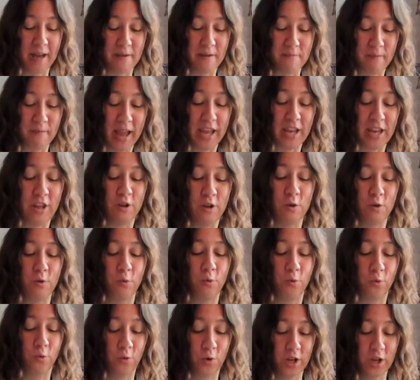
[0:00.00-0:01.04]
It made you
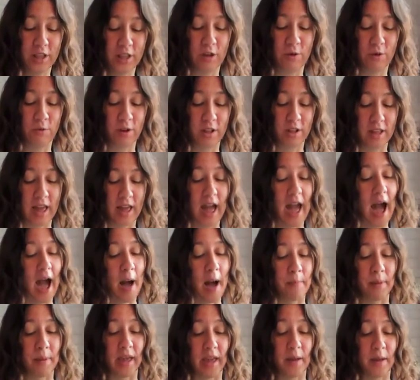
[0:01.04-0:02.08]
really, really
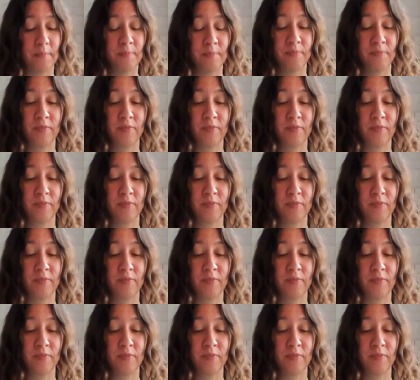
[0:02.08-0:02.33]
happy,